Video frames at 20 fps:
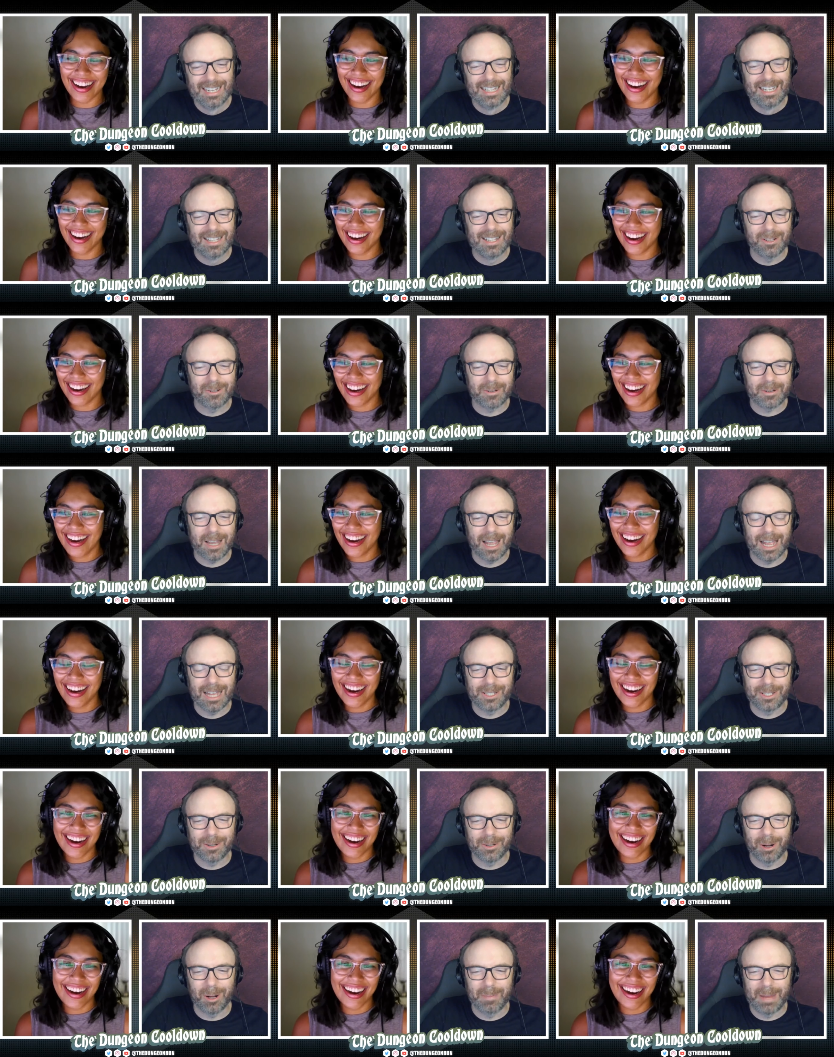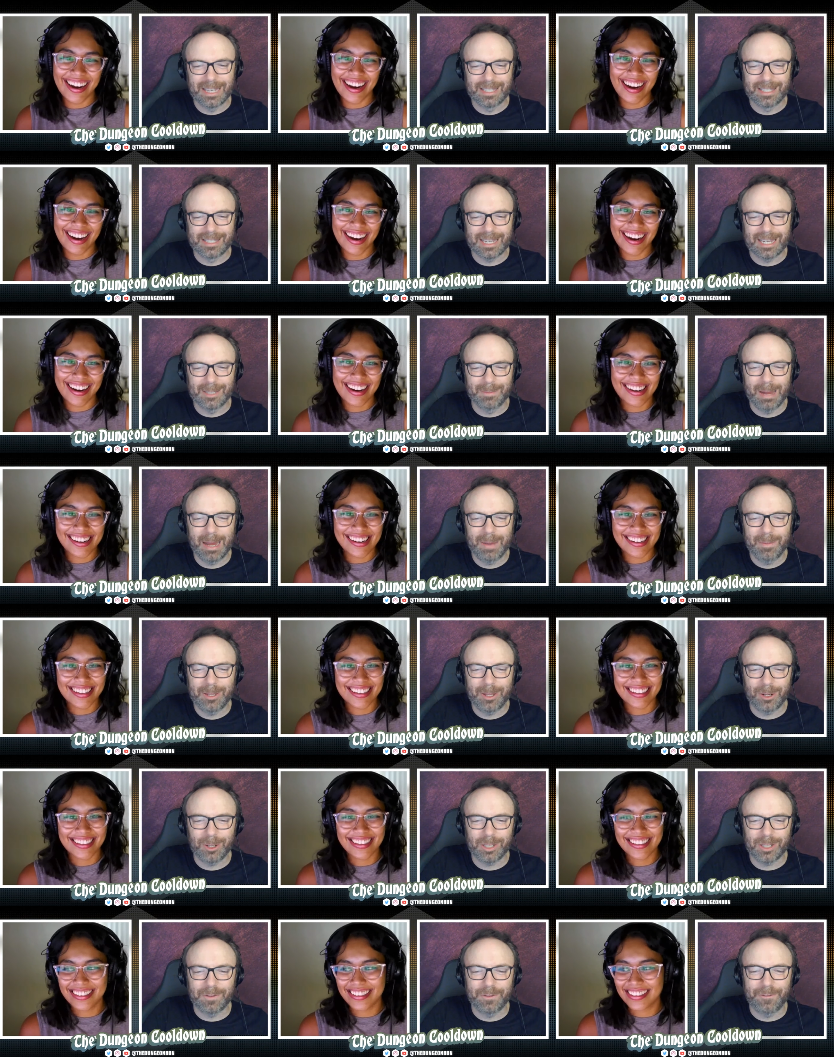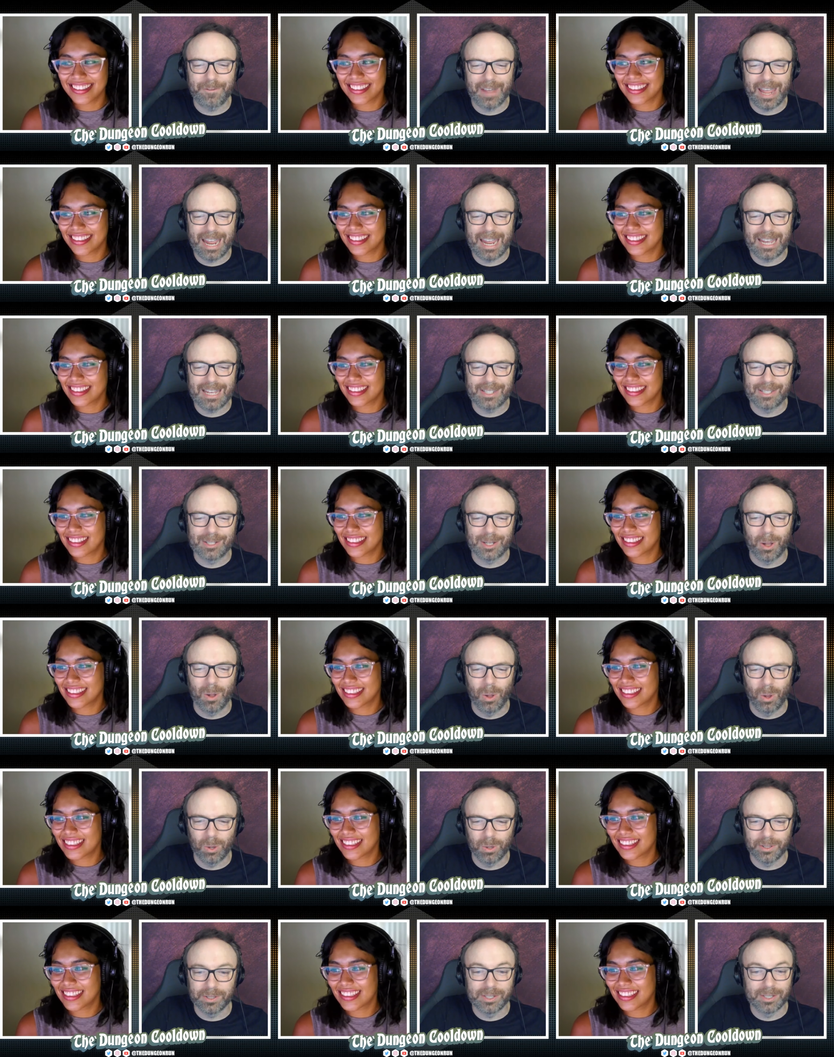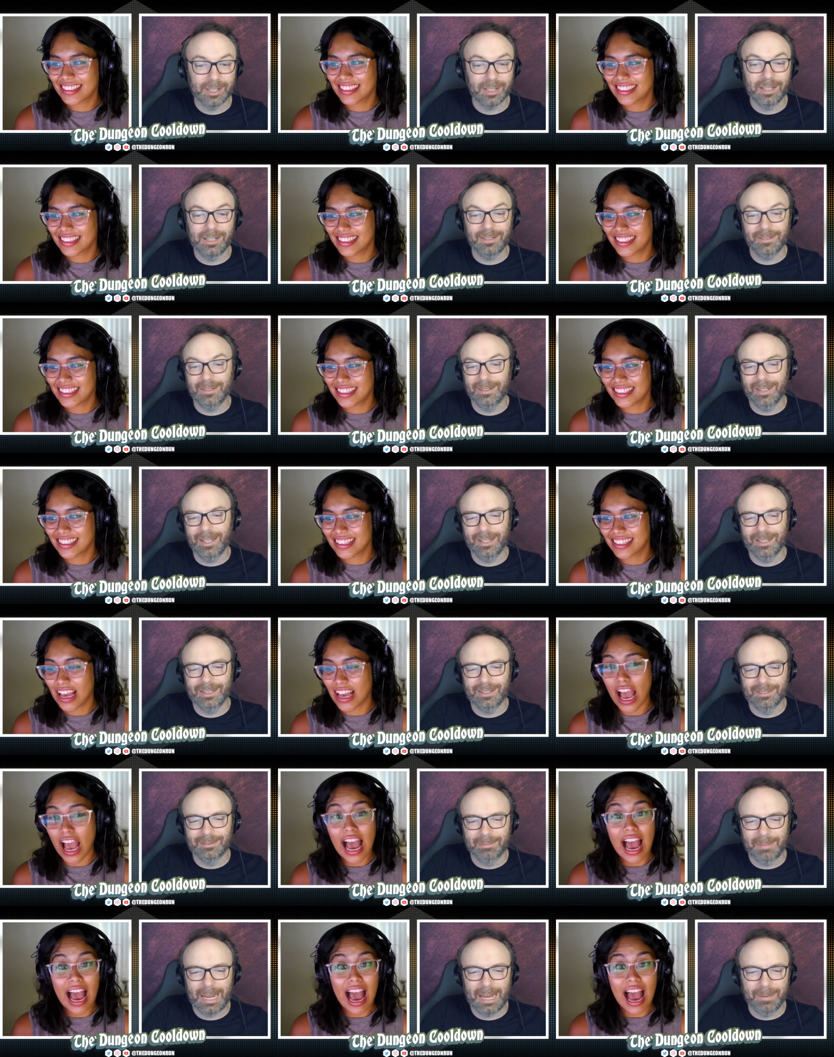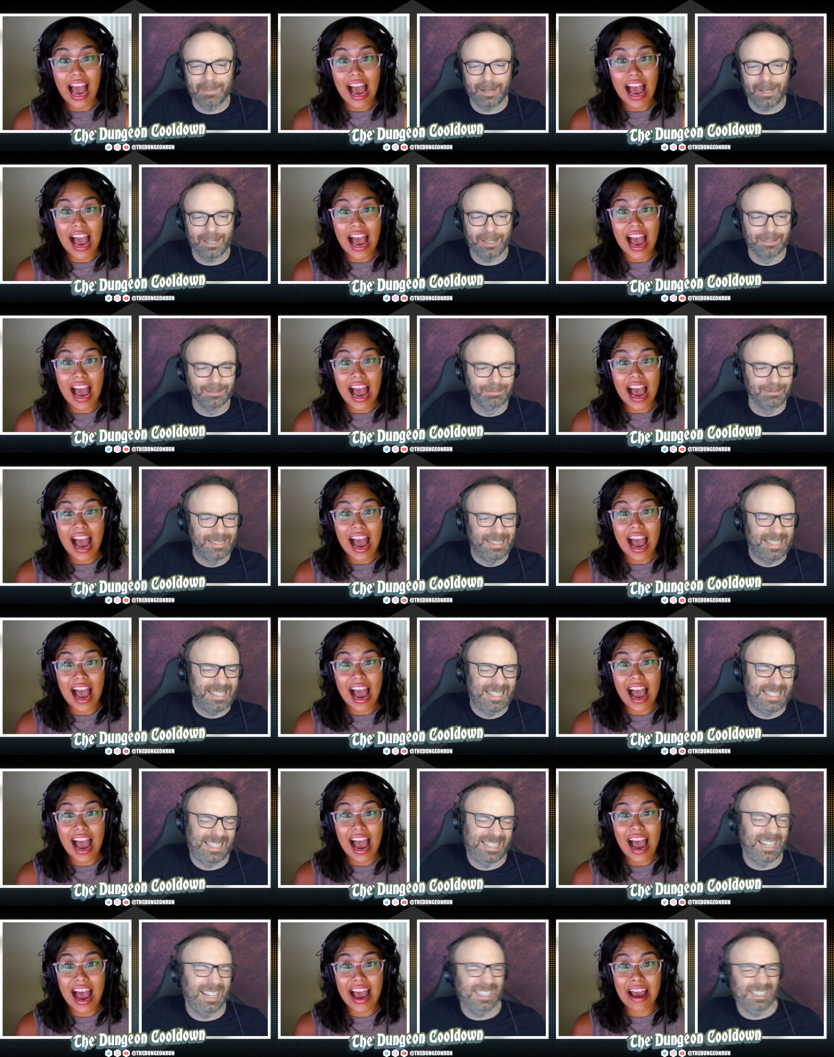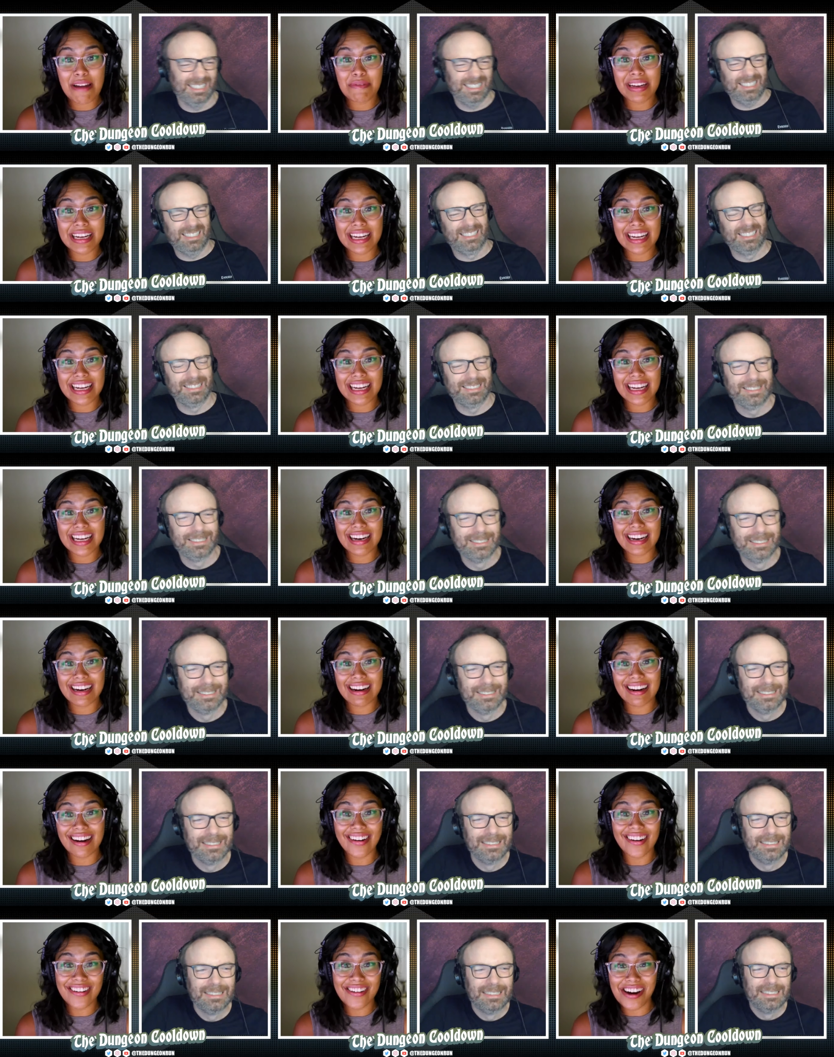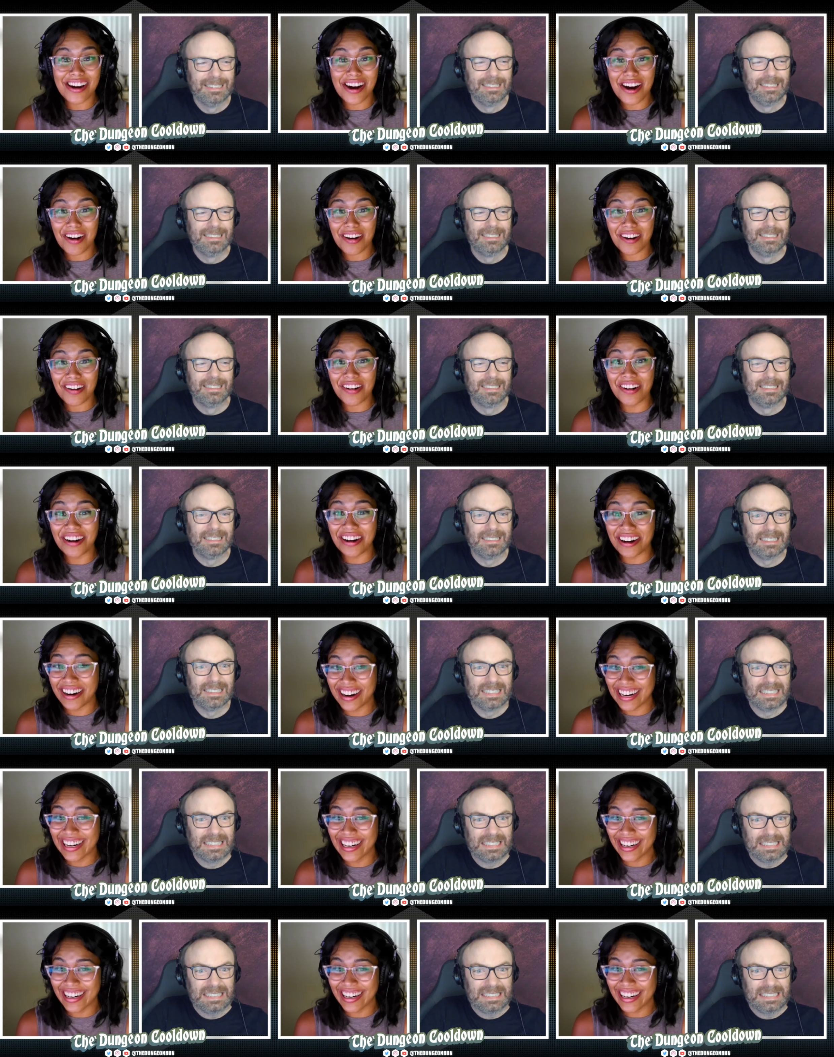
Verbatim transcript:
Speaker 1: oh god, Two O Mask says maybe they're just Fey souls. uh, uh maybe.
Speaker 2: I mean, oh no!